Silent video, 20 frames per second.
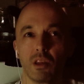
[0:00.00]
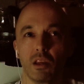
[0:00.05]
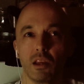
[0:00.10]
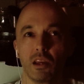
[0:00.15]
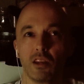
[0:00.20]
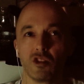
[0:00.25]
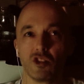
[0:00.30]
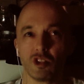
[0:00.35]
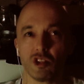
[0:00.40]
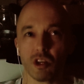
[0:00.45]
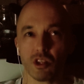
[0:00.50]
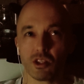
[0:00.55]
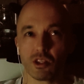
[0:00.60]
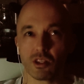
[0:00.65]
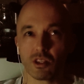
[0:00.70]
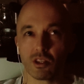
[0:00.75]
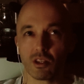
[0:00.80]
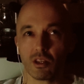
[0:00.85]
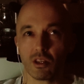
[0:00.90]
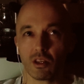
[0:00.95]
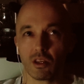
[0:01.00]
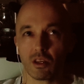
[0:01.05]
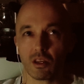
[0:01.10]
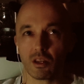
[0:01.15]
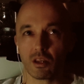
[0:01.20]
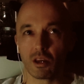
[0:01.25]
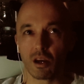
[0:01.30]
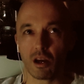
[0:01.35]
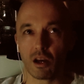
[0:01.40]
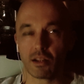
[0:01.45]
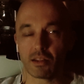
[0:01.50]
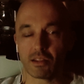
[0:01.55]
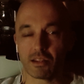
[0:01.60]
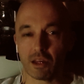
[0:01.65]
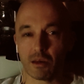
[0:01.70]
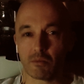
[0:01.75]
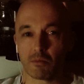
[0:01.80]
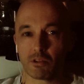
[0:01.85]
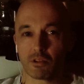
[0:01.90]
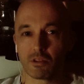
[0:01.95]
Is just
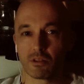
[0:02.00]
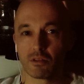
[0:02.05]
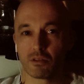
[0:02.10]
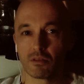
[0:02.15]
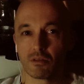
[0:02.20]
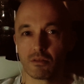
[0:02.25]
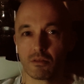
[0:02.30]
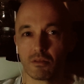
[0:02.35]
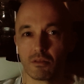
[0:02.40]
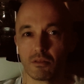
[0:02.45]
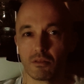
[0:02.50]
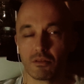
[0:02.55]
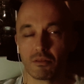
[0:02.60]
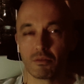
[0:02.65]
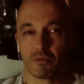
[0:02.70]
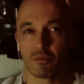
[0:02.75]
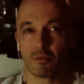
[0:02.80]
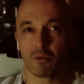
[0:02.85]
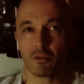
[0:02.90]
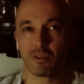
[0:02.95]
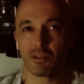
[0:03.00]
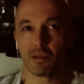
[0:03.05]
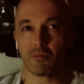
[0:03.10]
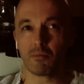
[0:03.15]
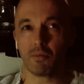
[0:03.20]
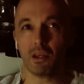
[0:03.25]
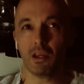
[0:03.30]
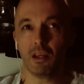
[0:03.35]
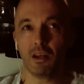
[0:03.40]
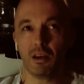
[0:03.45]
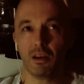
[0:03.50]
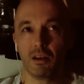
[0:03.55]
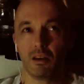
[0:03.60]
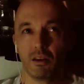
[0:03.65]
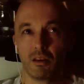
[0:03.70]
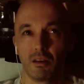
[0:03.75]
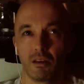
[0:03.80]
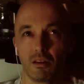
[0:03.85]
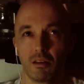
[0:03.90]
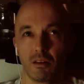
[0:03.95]
concepts. What does that mean?
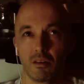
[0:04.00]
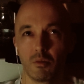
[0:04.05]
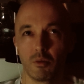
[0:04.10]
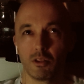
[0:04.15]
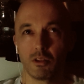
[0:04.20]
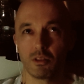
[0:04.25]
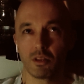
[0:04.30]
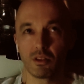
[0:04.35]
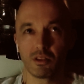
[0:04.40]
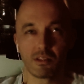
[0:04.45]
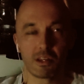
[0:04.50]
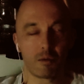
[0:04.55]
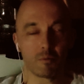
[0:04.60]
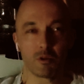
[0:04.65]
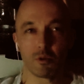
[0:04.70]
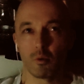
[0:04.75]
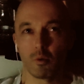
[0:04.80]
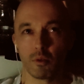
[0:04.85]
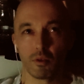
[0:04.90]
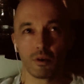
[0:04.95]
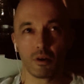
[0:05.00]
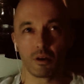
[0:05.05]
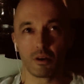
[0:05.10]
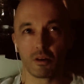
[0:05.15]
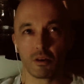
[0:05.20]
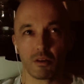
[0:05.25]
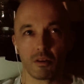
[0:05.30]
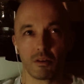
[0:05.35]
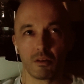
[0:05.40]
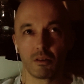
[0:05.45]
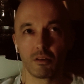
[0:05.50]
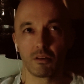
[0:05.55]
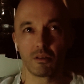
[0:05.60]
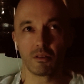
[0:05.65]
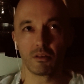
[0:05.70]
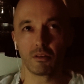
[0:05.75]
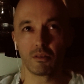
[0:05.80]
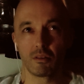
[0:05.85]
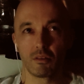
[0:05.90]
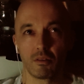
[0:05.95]
What's conceptual thought?
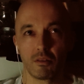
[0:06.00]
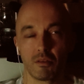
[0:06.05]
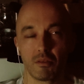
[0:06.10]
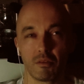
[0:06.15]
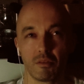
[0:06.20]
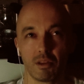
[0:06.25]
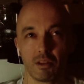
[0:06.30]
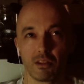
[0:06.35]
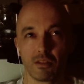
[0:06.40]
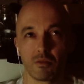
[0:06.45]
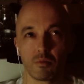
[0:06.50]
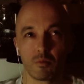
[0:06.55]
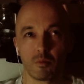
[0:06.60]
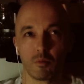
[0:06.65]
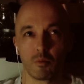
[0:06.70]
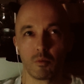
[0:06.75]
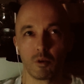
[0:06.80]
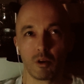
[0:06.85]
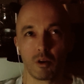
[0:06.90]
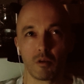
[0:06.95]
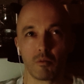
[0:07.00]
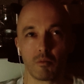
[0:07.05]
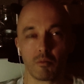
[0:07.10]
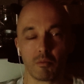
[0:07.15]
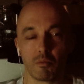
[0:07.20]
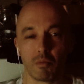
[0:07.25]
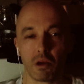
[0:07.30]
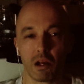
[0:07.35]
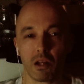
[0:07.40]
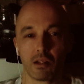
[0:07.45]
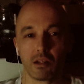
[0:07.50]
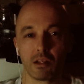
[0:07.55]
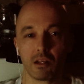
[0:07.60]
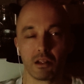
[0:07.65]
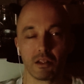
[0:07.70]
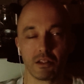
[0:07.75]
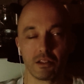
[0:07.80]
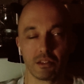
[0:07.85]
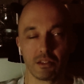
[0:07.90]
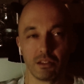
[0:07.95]
That's what our mind
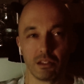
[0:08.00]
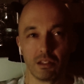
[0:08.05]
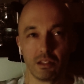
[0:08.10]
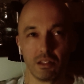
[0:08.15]
does.